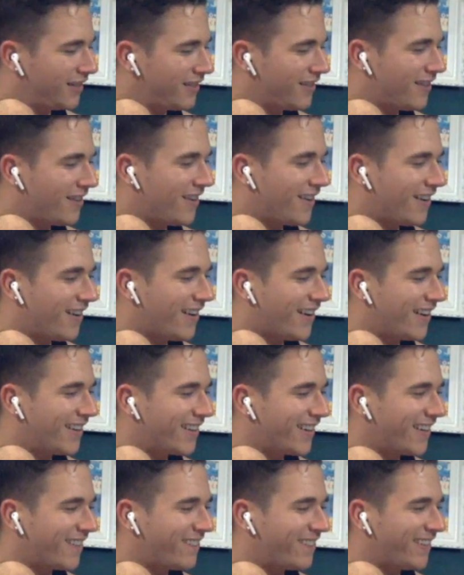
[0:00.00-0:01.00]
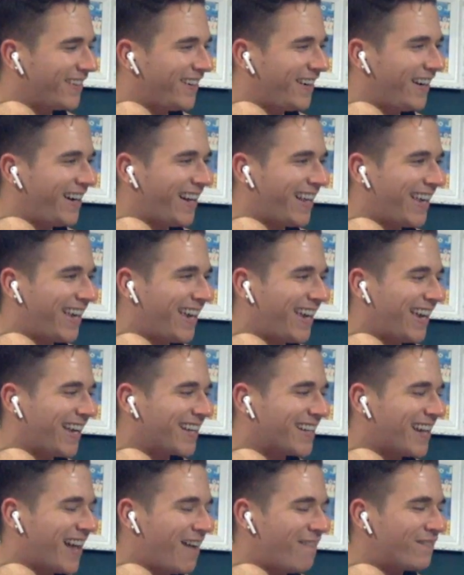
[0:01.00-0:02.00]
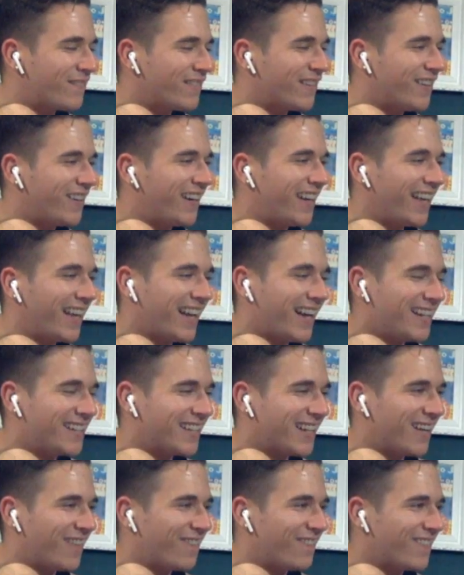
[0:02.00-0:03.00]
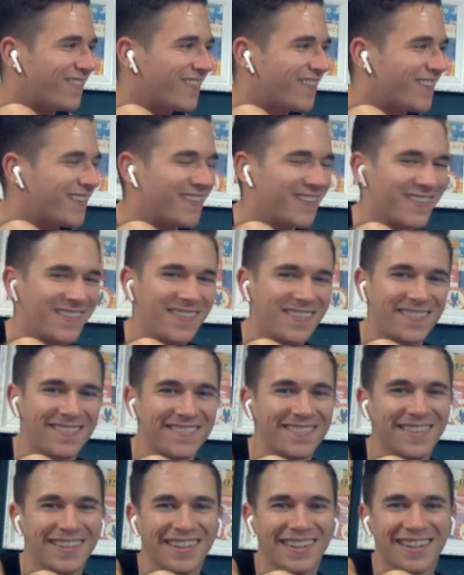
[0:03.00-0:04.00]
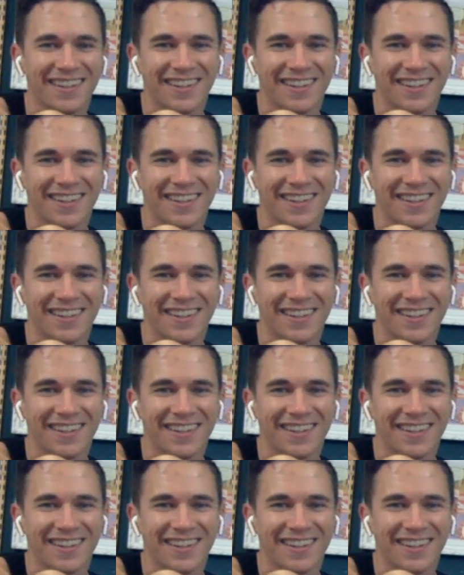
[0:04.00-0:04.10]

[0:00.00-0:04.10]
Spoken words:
Aw, they're flirting. Stop flirting, guys. Get a room.